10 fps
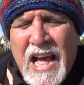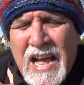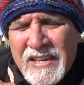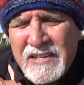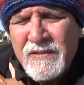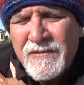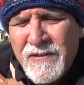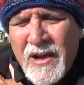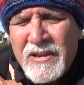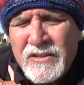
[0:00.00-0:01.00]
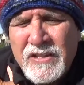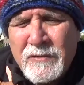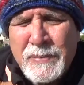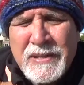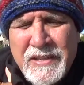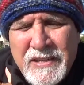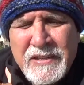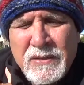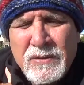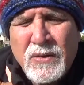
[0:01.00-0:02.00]
active fighters have been
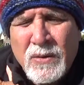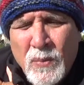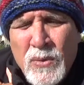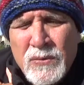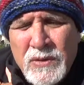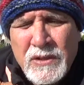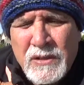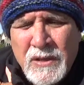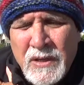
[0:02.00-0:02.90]
killed or wounded